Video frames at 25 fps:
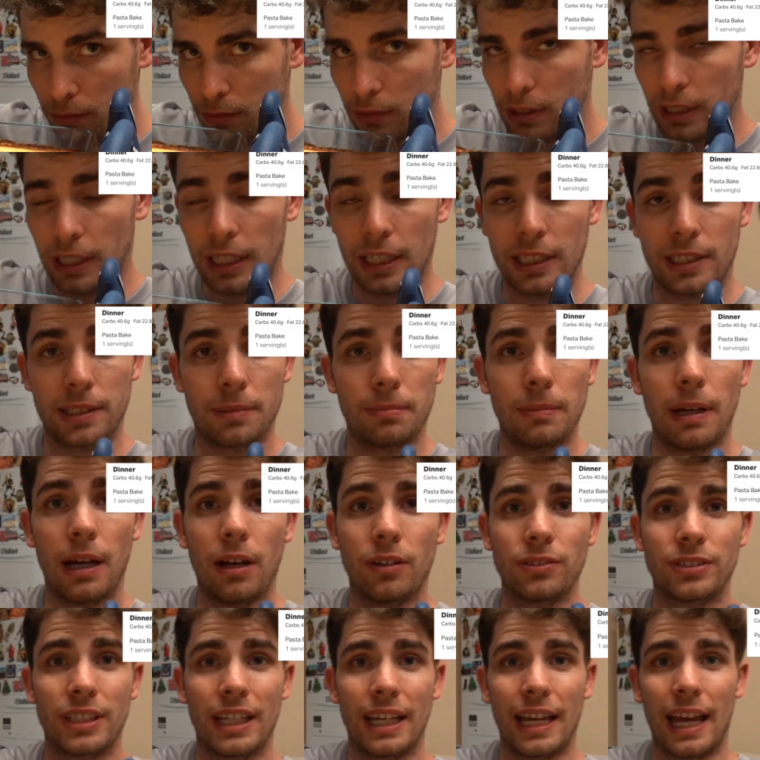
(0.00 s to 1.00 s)
it
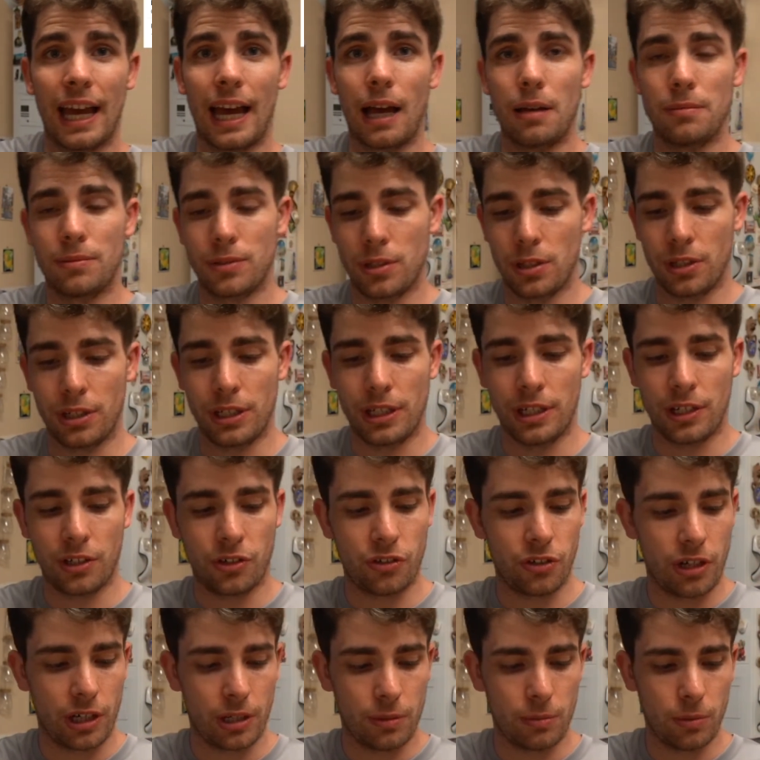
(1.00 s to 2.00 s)
smells absolutely
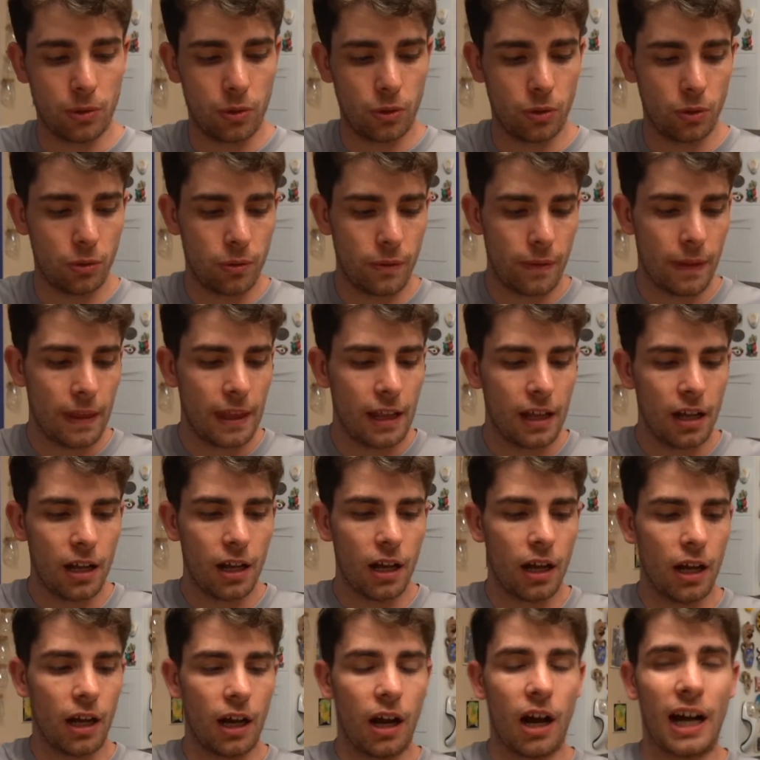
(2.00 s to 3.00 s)
incredible.
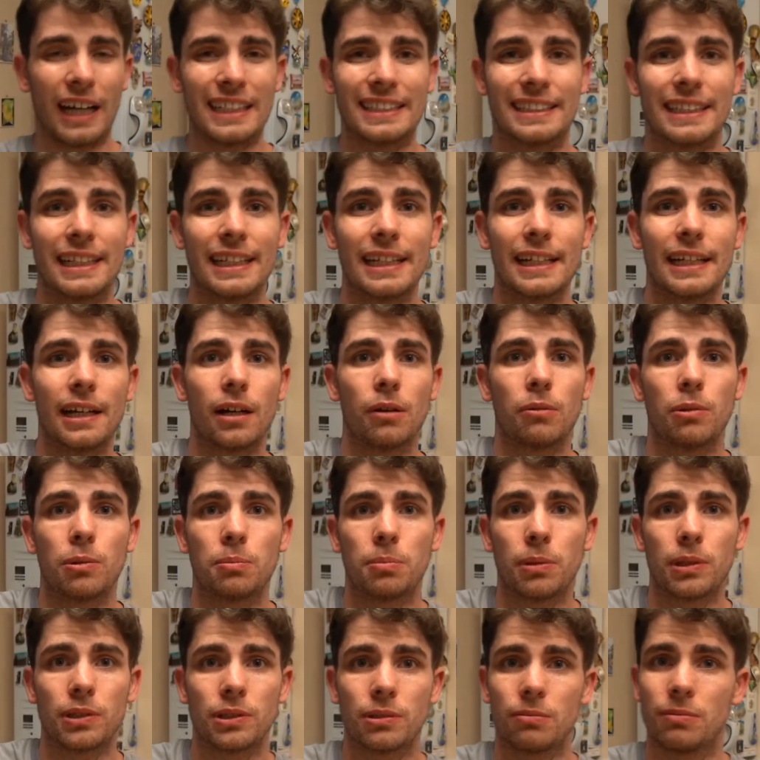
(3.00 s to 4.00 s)
Ideally I would
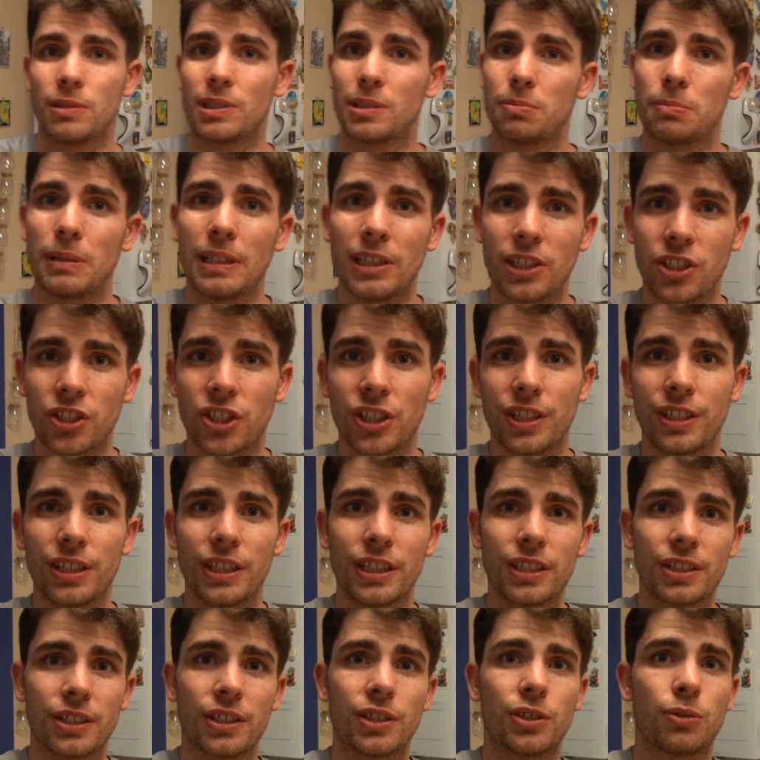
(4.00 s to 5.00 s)
put some spinach in
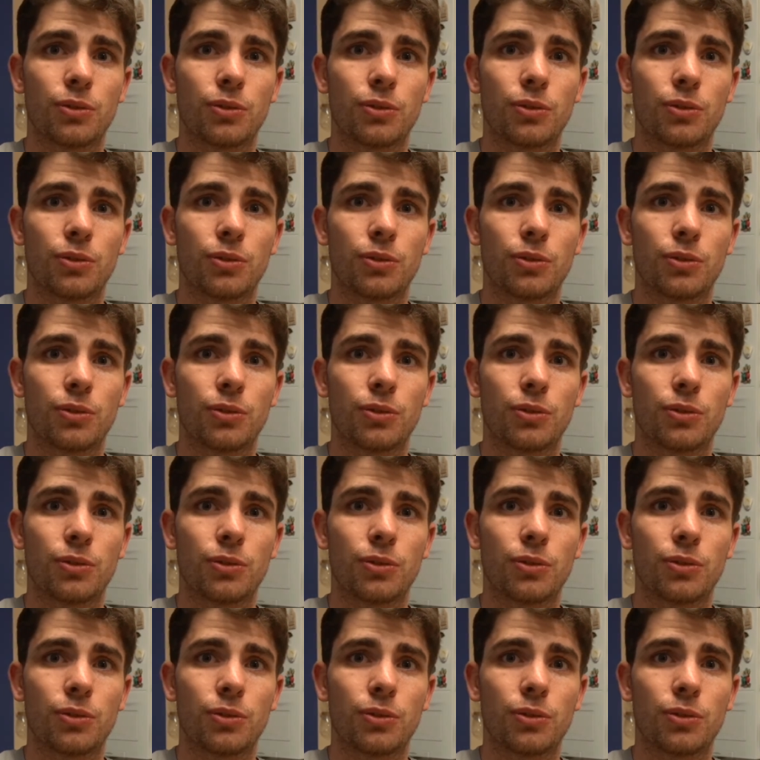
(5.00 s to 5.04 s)
this as